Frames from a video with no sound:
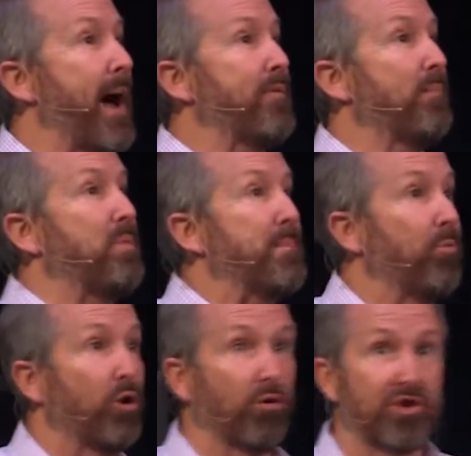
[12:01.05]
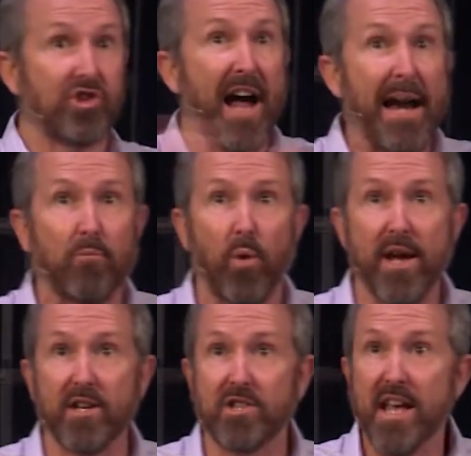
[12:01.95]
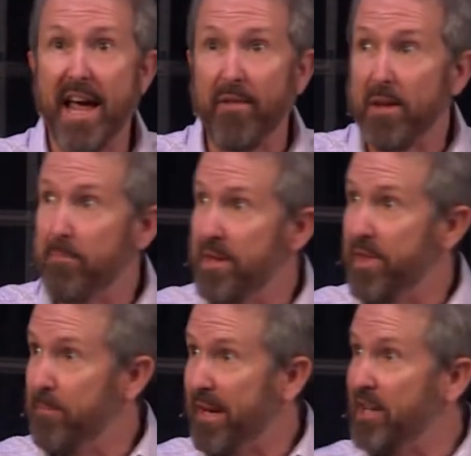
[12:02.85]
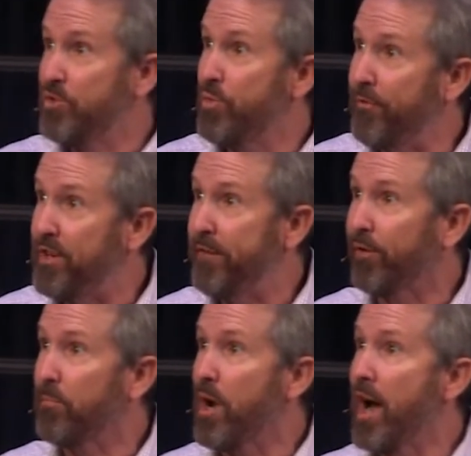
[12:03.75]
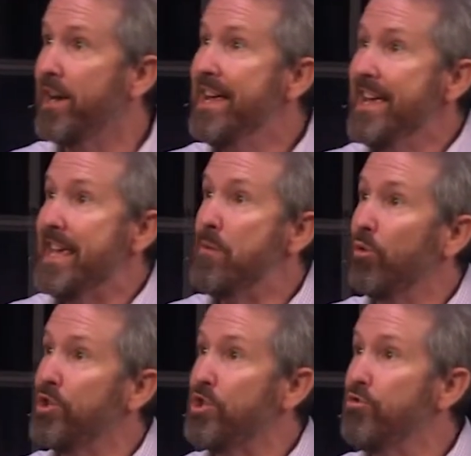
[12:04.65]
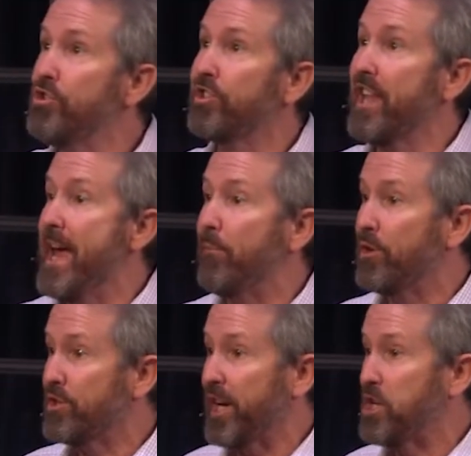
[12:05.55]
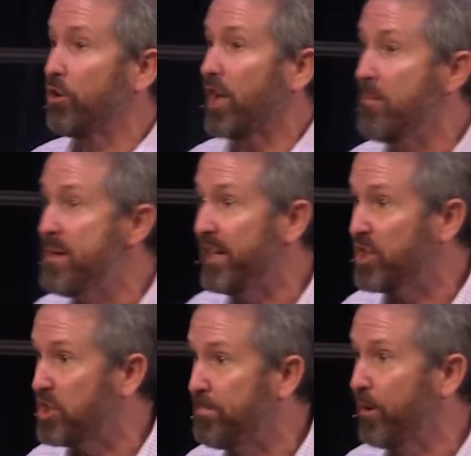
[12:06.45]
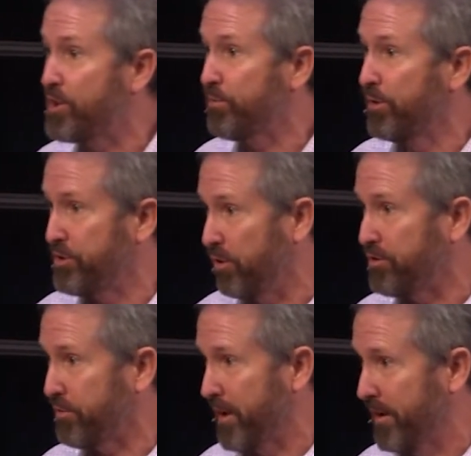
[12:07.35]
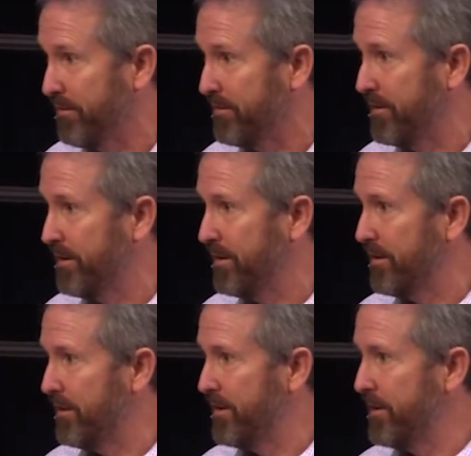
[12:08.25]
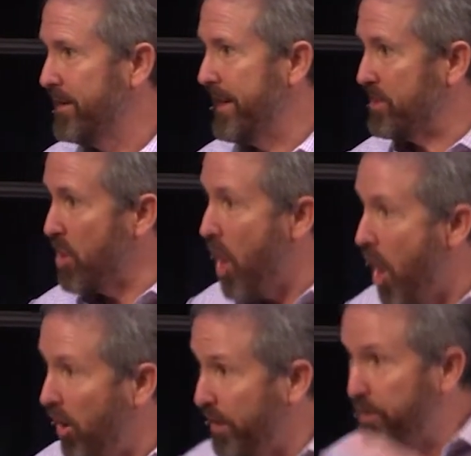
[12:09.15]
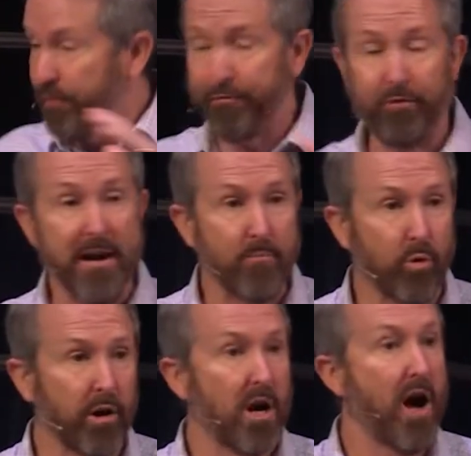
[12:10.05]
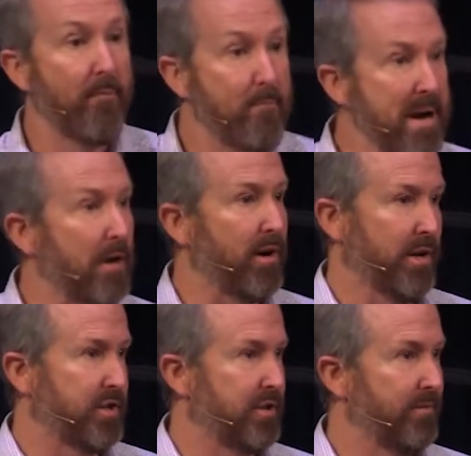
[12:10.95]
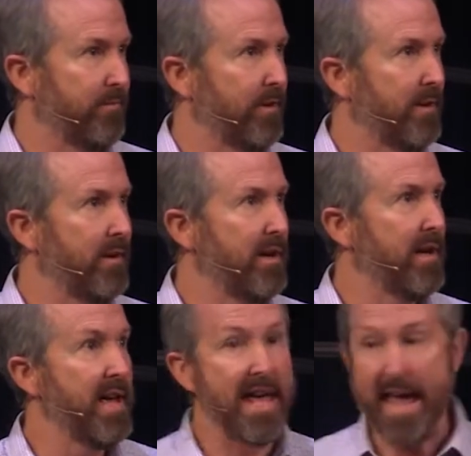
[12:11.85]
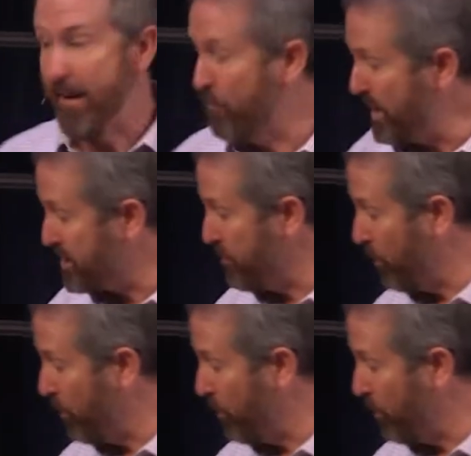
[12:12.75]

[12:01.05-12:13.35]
the people go sideways and they begin drifting from God, he will use language like you're committing spiritual adultery. It's all under the framework of marriage. And when